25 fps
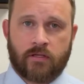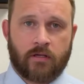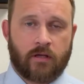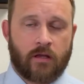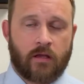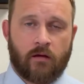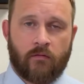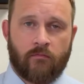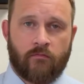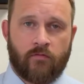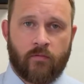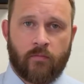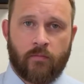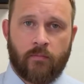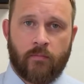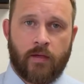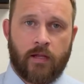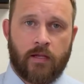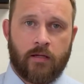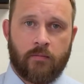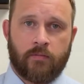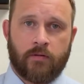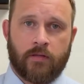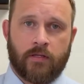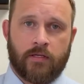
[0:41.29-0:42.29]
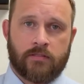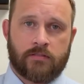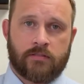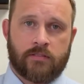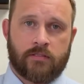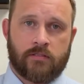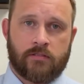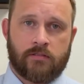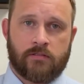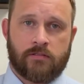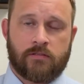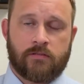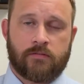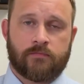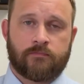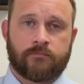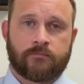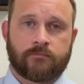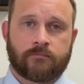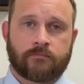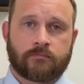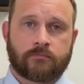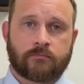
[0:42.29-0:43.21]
can come from many places.